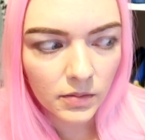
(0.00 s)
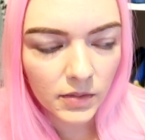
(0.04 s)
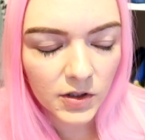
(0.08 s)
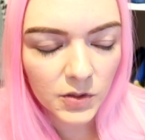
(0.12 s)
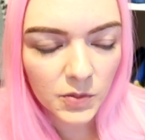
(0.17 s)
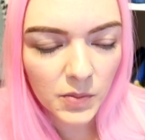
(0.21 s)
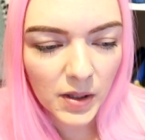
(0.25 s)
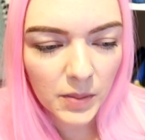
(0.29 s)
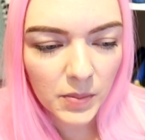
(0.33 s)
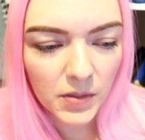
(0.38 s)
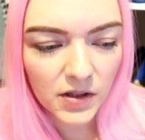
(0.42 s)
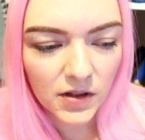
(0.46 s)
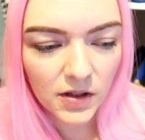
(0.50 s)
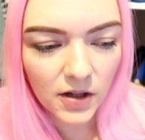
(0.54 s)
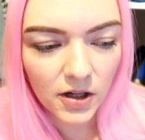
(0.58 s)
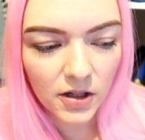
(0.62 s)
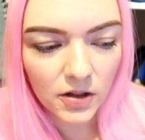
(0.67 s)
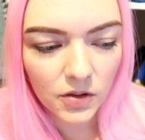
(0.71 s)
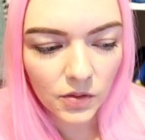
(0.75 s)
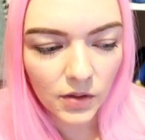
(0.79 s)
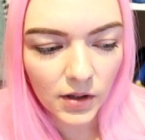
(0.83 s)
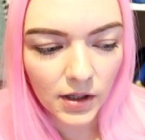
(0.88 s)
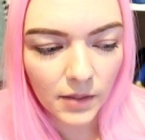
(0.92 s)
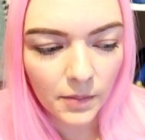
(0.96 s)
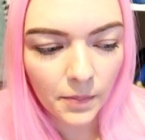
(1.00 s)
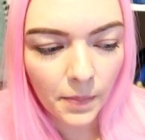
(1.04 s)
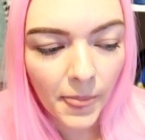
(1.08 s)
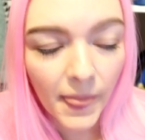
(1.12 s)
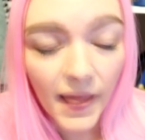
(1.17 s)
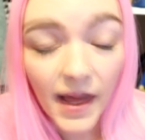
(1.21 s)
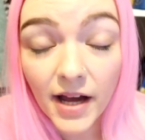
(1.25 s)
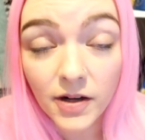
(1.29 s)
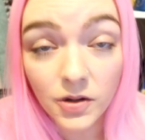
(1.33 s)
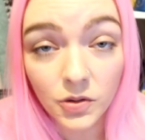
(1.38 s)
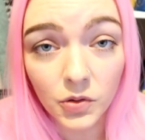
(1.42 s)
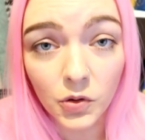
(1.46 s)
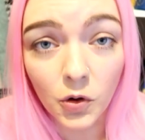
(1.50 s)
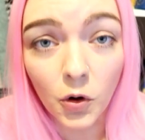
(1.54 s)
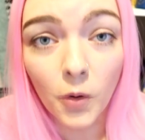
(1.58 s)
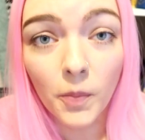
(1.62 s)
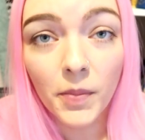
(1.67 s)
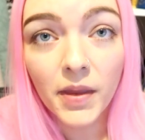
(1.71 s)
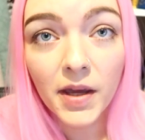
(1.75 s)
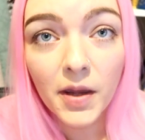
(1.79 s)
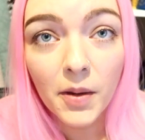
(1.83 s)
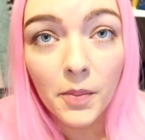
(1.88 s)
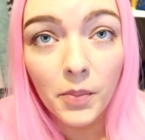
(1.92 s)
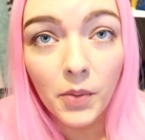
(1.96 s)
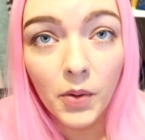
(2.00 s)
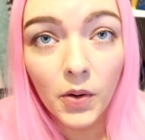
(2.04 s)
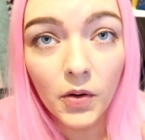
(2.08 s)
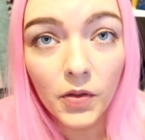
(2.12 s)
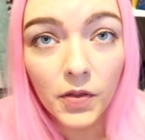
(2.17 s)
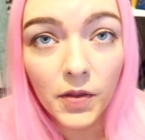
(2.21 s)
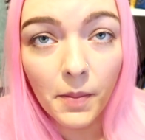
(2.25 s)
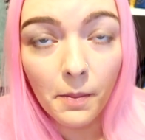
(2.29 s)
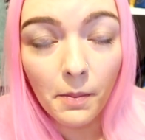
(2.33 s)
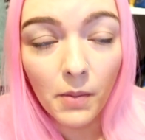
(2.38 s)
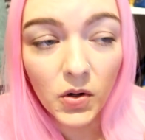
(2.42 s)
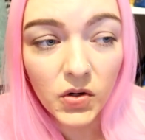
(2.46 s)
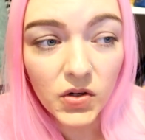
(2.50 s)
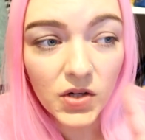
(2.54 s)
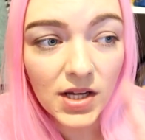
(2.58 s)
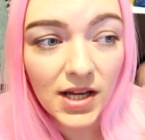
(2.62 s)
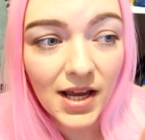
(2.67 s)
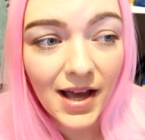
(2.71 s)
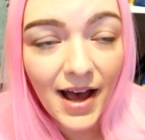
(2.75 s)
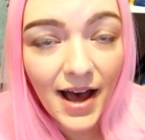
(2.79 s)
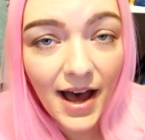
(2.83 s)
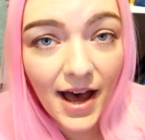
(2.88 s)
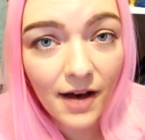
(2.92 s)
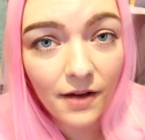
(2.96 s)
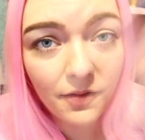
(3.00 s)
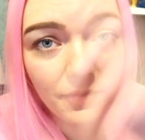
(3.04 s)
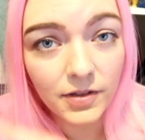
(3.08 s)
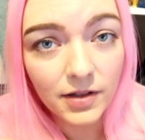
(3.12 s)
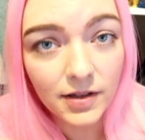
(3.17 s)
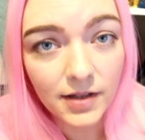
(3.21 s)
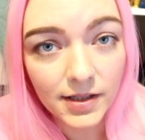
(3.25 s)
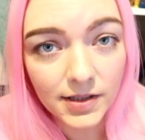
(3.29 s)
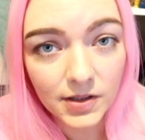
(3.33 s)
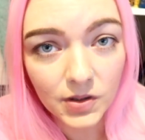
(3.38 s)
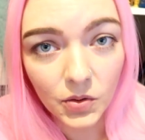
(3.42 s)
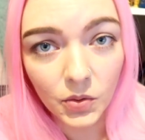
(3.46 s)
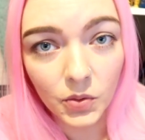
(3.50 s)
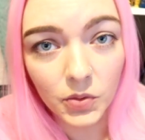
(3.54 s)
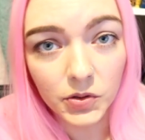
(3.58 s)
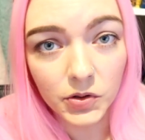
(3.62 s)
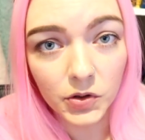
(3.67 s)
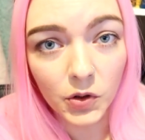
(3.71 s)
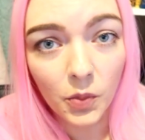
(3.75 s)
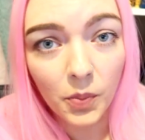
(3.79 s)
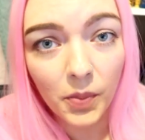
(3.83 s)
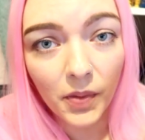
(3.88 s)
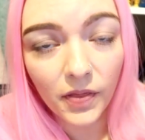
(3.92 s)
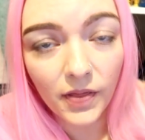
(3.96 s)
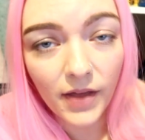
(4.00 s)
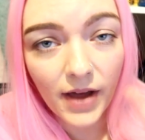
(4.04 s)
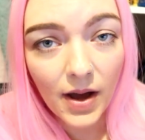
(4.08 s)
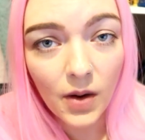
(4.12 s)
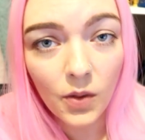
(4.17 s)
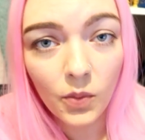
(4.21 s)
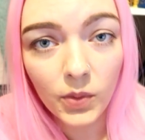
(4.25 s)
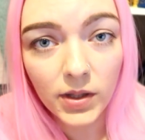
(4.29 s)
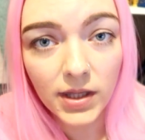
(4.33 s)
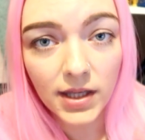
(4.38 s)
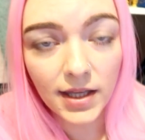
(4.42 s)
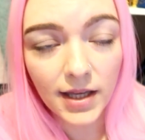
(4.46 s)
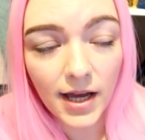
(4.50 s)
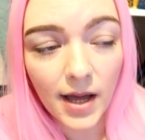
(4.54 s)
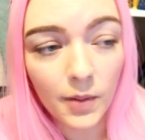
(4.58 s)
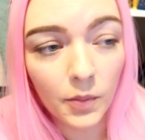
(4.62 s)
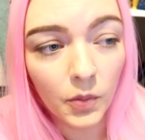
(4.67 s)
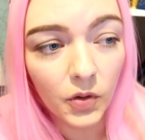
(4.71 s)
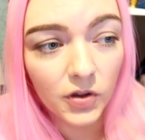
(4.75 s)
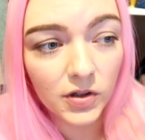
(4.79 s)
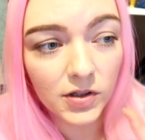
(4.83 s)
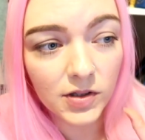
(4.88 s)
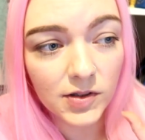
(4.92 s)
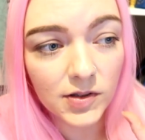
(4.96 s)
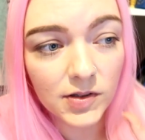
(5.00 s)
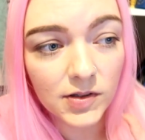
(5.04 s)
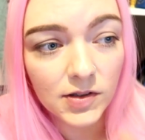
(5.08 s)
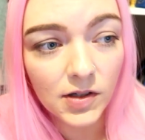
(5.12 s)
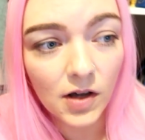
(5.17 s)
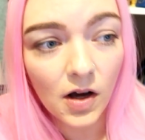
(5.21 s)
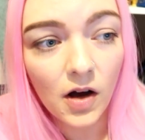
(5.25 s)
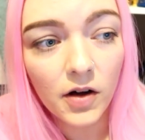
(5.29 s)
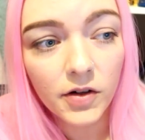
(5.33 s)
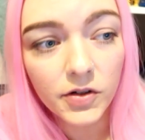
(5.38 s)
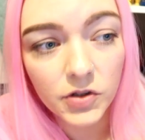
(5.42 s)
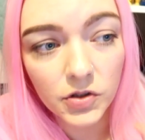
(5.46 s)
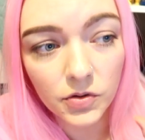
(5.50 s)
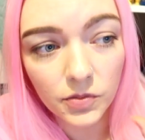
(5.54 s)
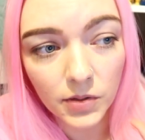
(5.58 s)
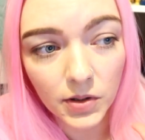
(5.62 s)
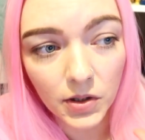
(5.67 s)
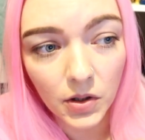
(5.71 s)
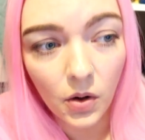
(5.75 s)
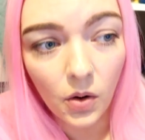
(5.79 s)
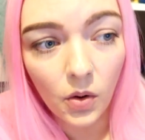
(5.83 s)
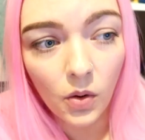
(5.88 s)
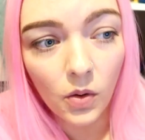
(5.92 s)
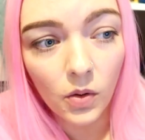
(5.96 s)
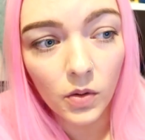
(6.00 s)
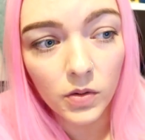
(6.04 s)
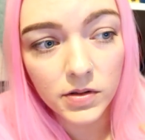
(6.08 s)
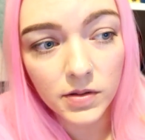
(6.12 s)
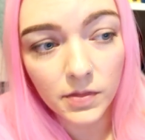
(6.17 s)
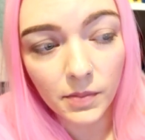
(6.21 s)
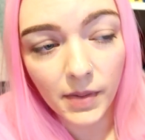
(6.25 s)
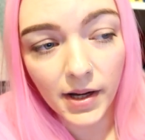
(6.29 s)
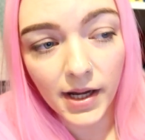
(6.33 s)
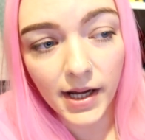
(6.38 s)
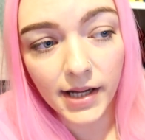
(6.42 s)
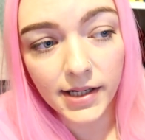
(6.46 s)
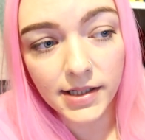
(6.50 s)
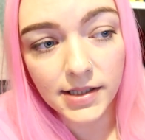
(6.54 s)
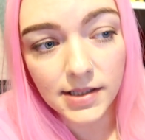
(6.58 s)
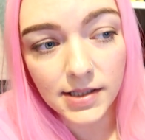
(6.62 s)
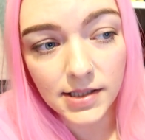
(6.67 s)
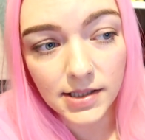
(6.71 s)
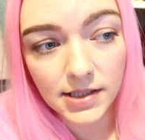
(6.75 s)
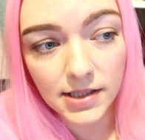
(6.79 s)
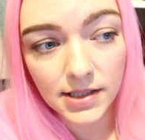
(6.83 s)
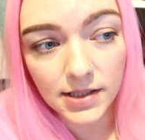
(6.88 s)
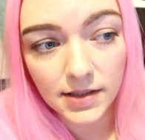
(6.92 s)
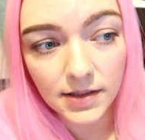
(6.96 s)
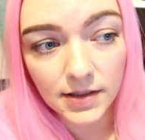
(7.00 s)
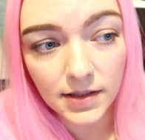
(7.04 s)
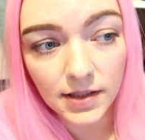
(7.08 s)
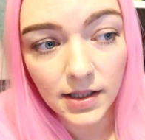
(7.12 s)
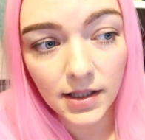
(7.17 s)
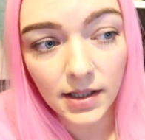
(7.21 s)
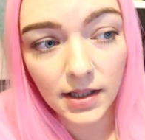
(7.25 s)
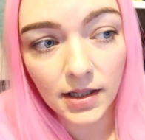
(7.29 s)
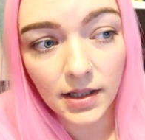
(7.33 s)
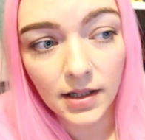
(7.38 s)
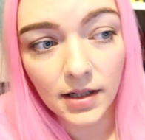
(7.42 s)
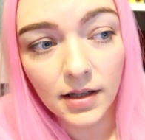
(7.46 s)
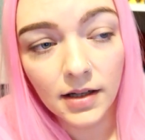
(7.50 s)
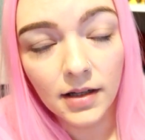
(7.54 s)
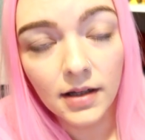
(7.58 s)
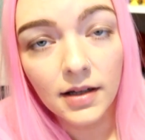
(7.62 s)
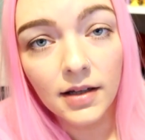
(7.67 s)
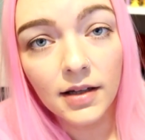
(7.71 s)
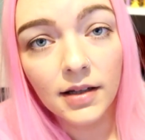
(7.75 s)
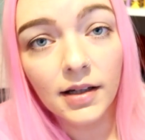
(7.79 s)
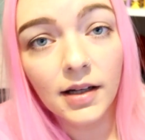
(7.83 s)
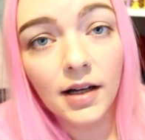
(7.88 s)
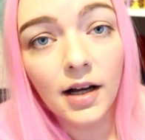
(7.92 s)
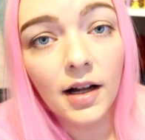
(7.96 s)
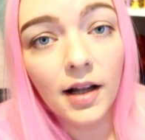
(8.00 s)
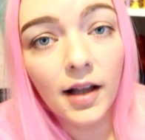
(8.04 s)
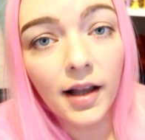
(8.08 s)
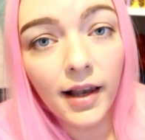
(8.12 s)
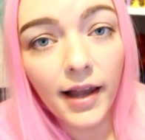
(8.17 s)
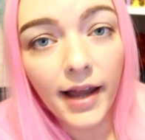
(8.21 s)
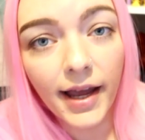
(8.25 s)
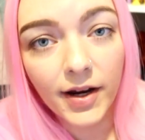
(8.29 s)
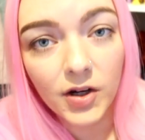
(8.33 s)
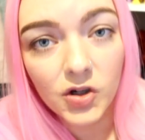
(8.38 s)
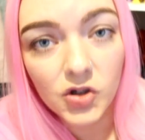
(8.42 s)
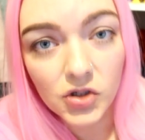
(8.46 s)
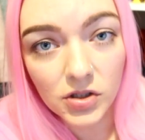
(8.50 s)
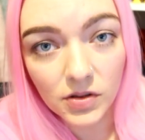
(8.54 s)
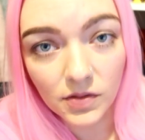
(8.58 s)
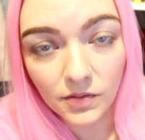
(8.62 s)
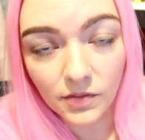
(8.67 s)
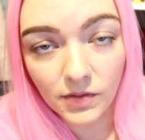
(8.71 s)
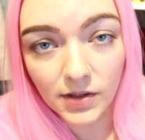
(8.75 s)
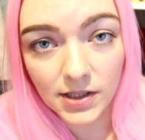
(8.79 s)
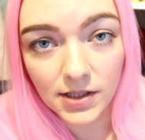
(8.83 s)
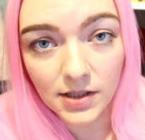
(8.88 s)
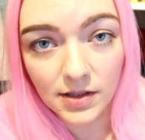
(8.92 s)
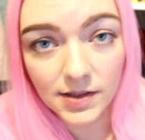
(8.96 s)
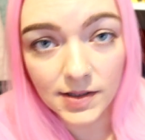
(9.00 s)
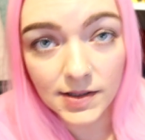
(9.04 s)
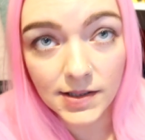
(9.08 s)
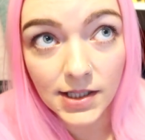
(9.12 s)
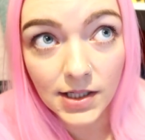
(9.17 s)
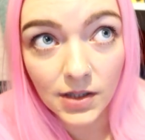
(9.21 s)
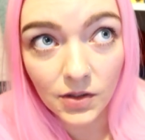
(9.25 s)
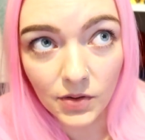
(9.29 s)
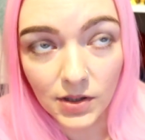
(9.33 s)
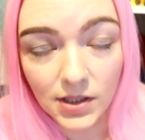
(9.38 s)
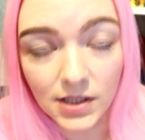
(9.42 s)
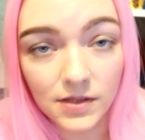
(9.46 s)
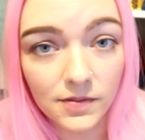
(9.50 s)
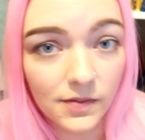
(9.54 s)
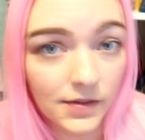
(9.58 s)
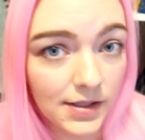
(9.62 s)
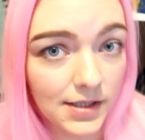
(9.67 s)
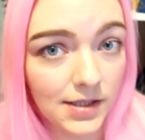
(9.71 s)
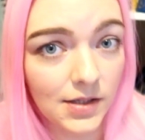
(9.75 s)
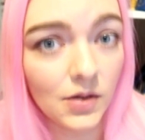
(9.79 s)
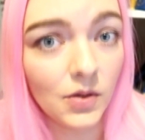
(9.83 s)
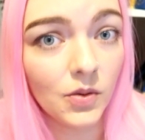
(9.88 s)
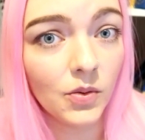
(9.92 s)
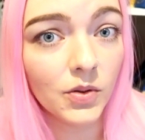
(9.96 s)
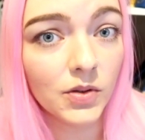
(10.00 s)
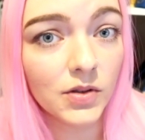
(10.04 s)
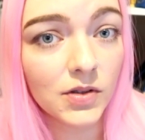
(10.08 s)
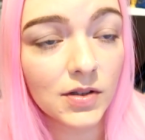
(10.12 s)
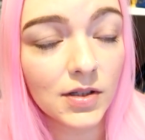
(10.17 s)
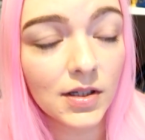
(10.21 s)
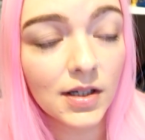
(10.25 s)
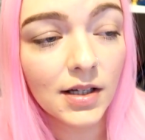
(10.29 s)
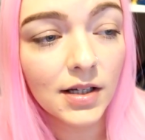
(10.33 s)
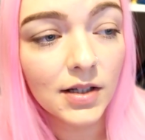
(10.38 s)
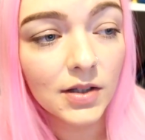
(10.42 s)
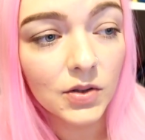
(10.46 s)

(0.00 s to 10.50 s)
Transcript: This might be 33. I don't know. But the Monday after this goes up, that week, I'm going to start to record my Disney collection series videos.